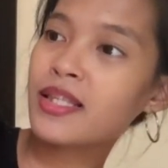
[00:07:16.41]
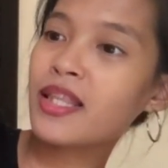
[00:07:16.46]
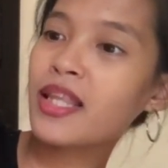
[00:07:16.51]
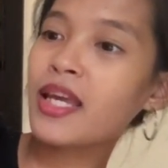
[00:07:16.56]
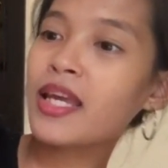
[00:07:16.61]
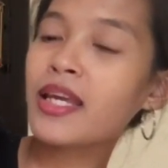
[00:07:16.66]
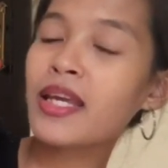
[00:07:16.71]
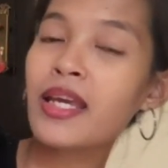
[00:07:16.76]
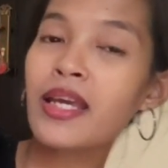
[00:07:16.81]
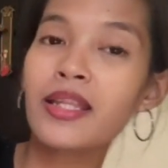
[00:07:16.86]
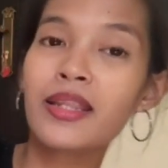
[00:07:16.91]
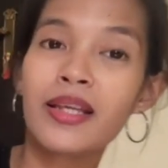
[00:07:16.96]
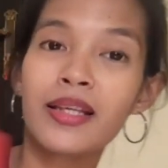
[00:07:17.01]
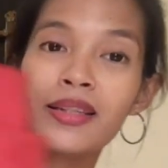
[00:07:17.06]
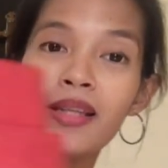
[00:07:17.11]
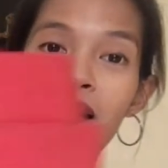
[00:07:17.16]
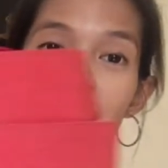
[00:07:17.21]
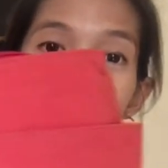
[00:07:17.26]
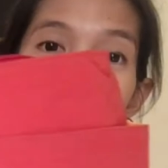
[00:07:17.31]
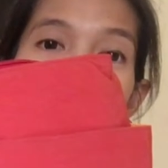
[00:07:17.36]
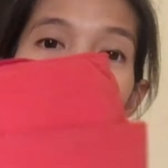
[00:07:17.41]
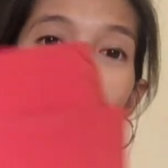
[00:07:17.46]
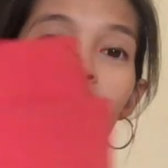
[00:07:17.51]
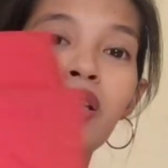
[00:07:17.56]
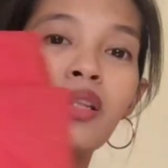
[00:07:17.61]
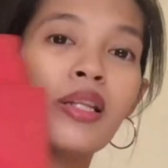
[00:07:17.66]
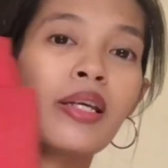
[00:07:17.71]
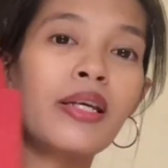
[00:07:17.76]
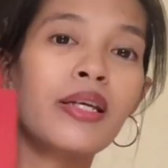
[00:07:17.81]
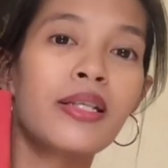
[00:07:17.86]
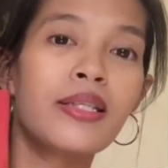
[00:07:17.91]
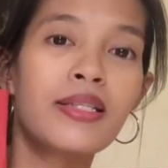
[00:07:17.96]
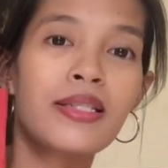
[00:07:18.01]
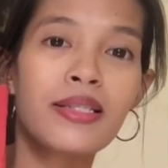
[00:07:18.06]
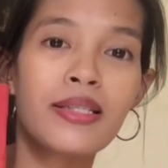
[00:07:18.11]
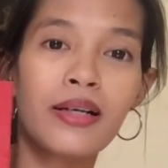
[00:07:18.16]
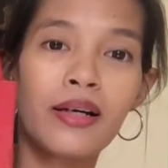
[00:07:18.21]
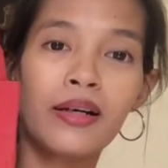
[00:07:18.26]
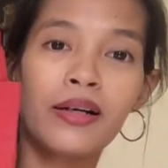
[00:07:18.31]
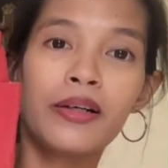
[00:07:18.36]
thingy that I bought.
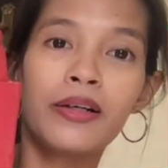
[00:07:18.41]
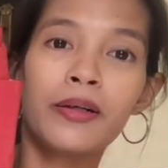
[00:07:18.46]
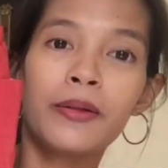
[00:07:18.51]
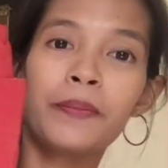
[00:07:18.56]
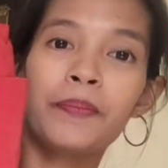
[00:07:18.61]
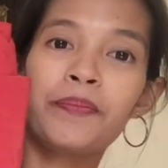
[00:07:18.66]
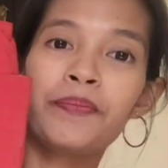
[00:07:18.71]
It's a